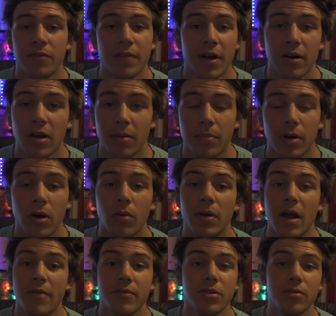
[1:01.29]
Final Cut Pro,
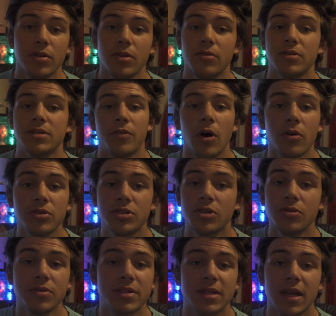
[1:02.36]
whatever you use, those
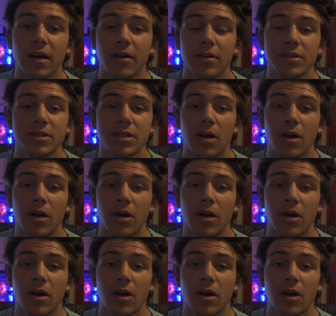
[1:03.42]
two skills